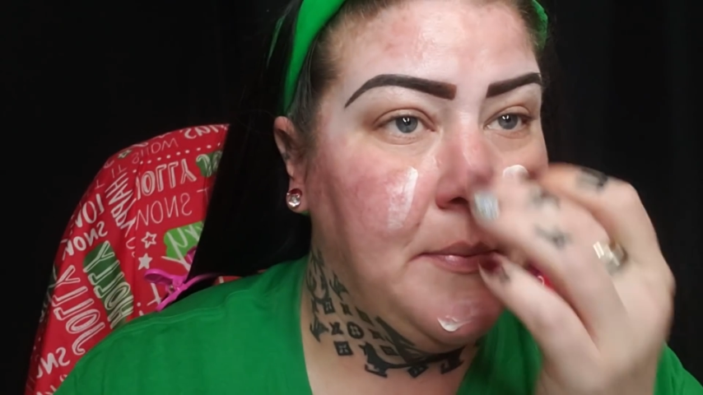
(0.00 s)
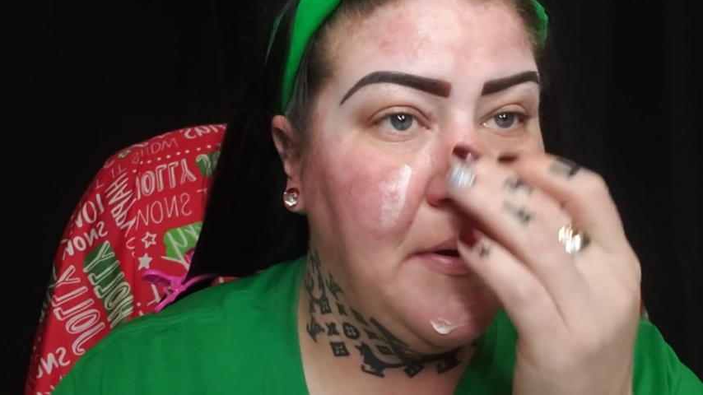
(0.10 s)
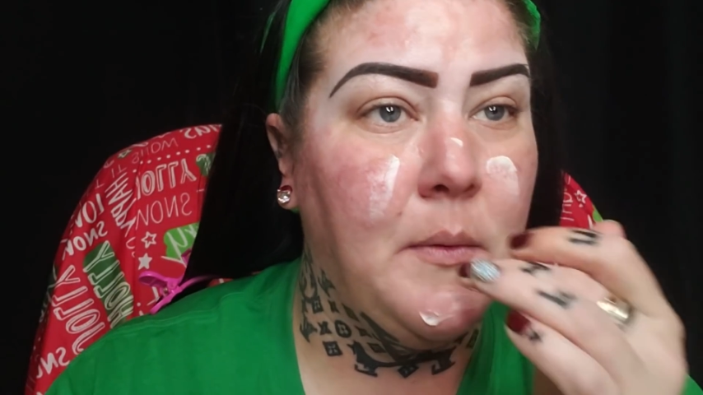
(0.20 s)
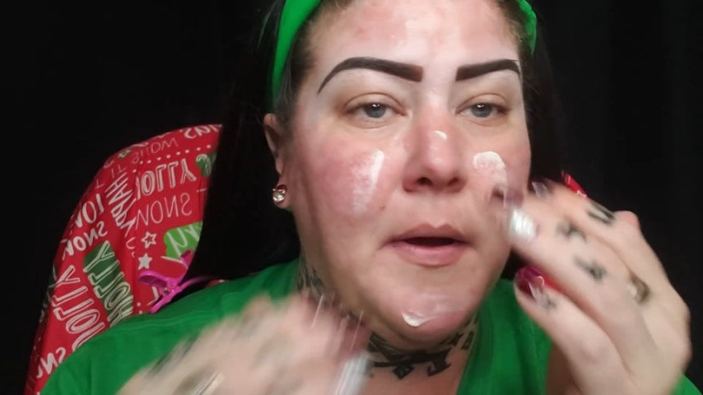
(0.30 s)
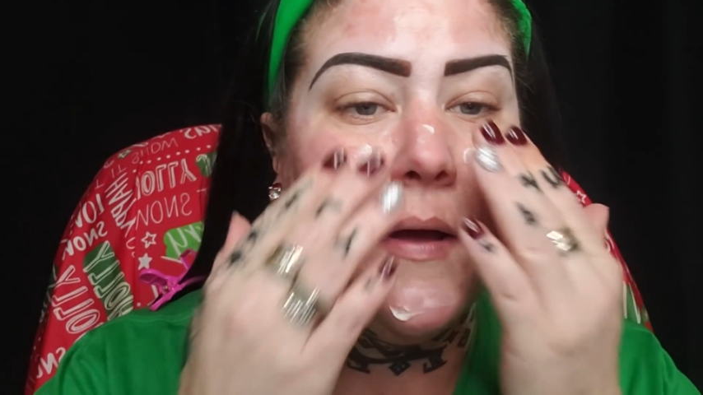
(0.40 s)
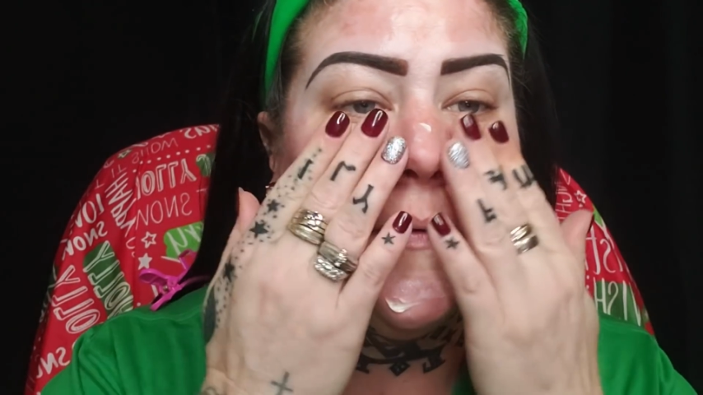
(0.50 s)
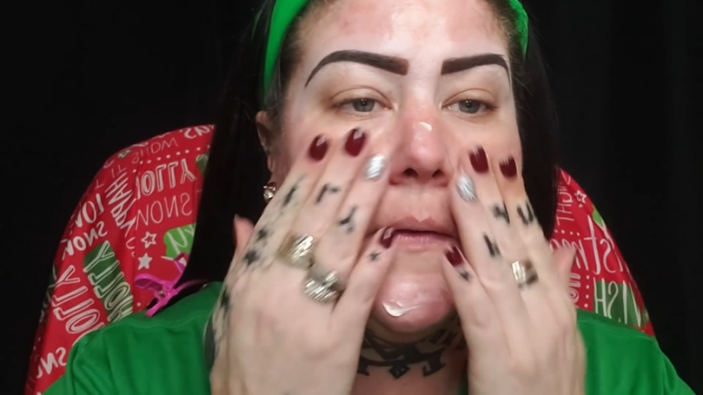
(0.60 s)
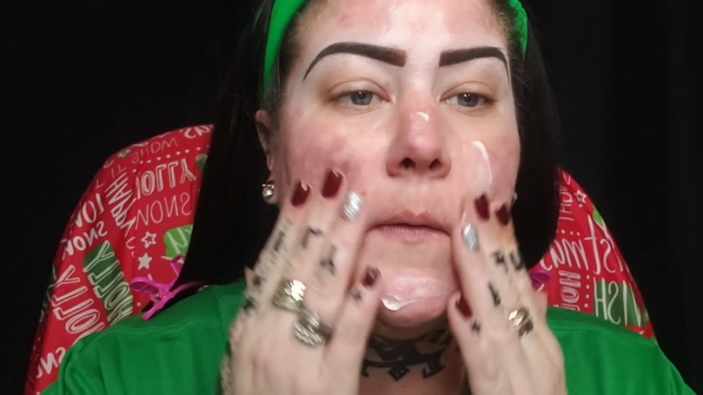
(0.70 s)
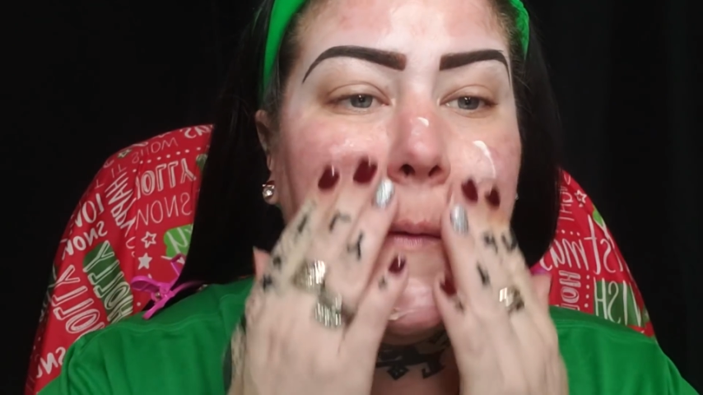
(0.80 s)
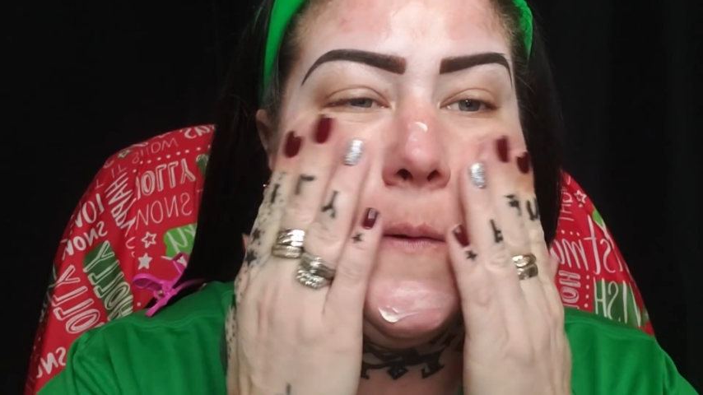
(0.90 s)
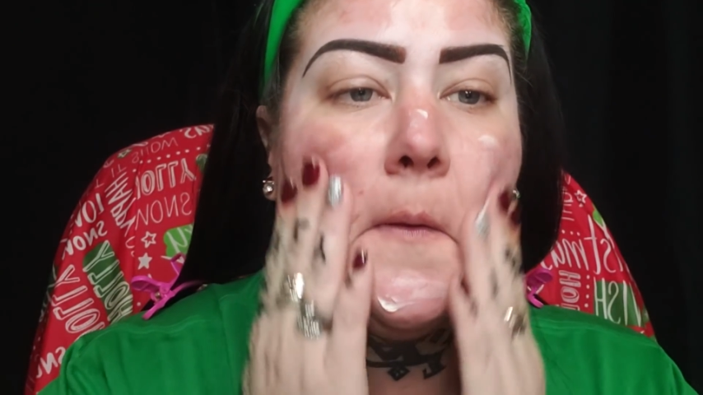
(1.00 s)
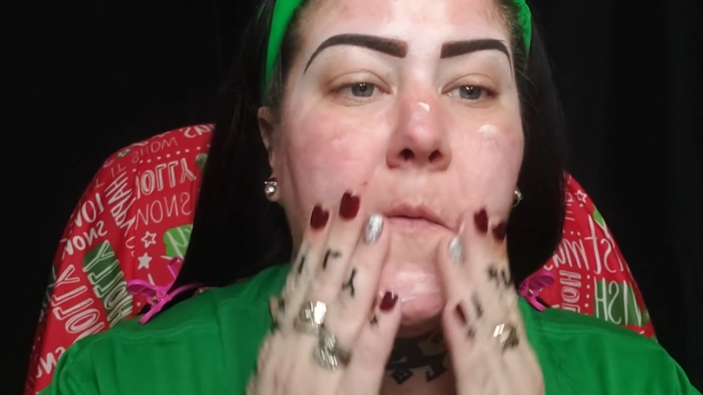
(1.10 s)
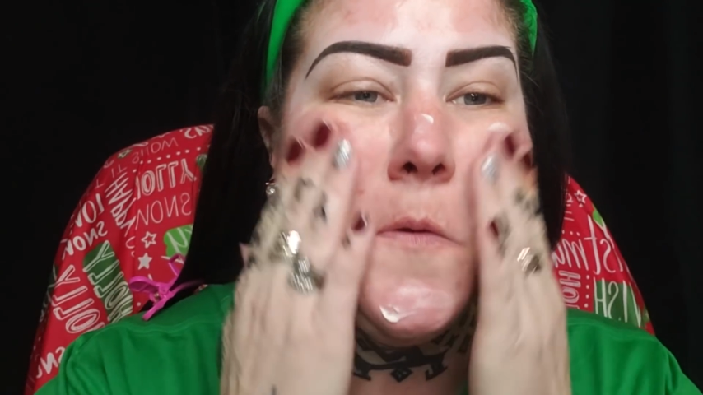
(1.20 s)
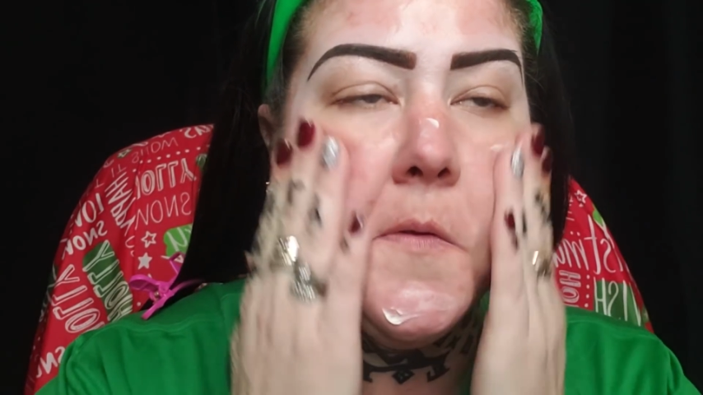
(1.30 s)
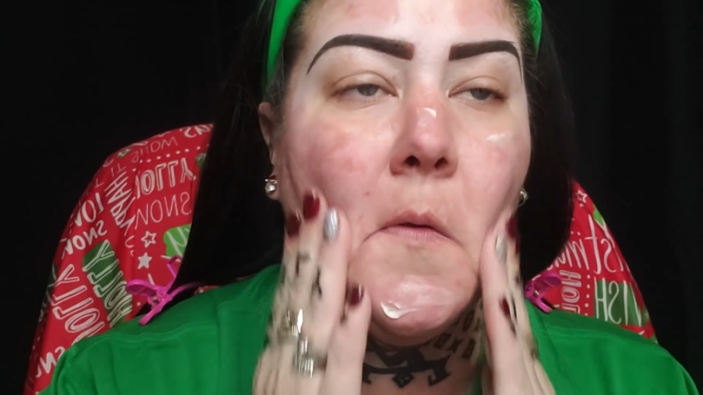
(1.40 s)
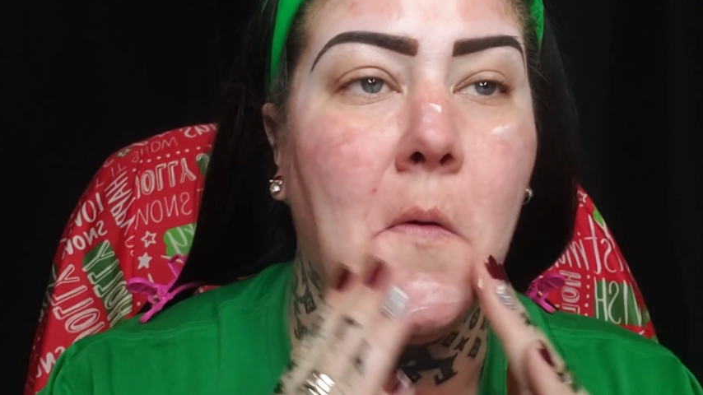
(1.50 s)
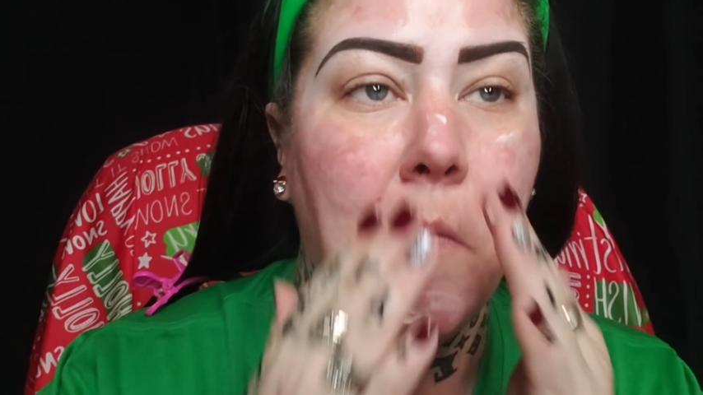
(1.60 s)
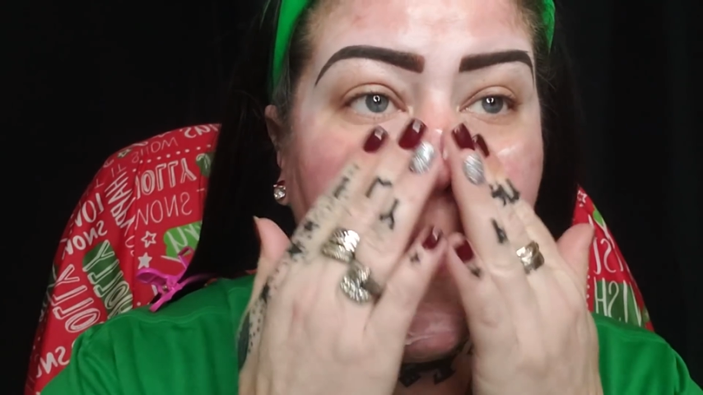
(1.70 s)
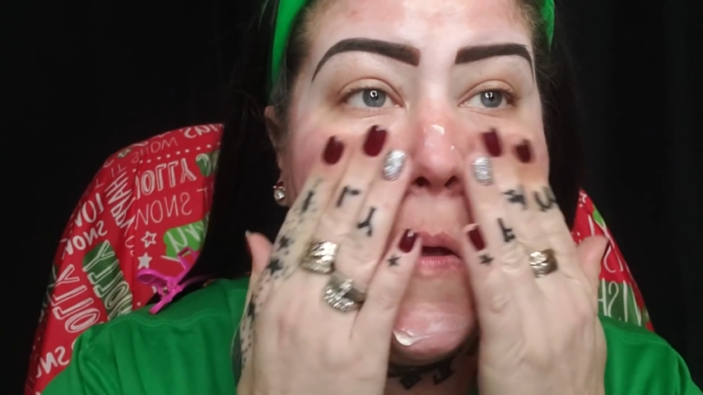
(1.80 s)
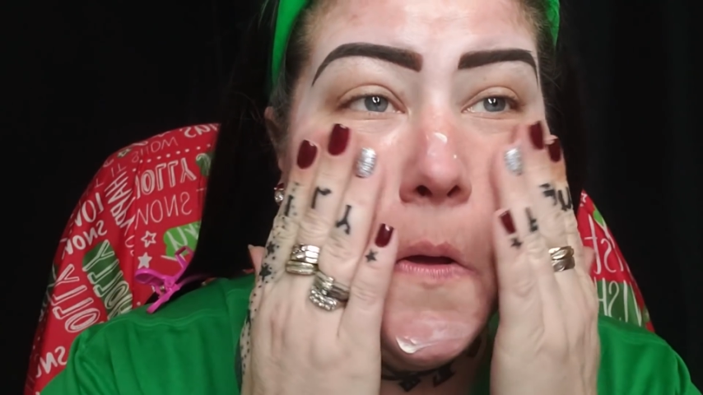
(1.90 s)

been a while since I did this, so